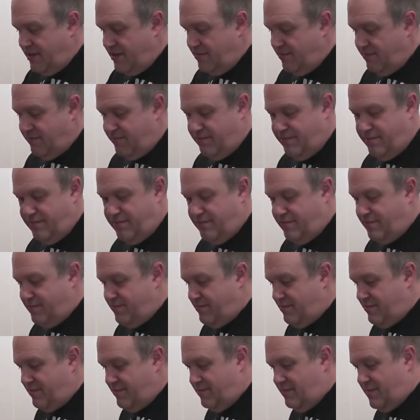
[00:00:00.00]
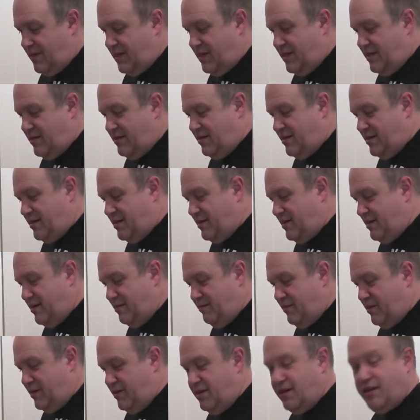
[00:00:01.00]
Man, I
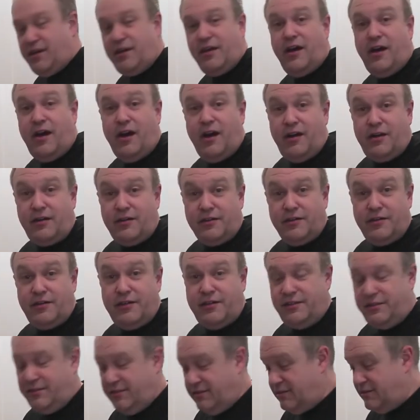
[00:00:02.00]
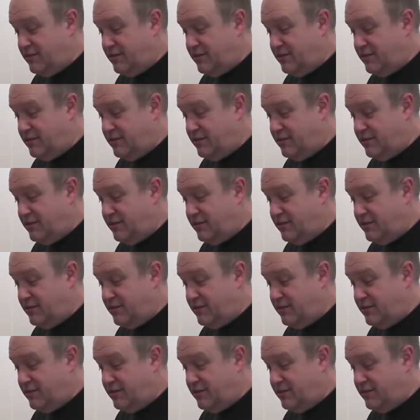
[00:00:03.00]
am getting hungry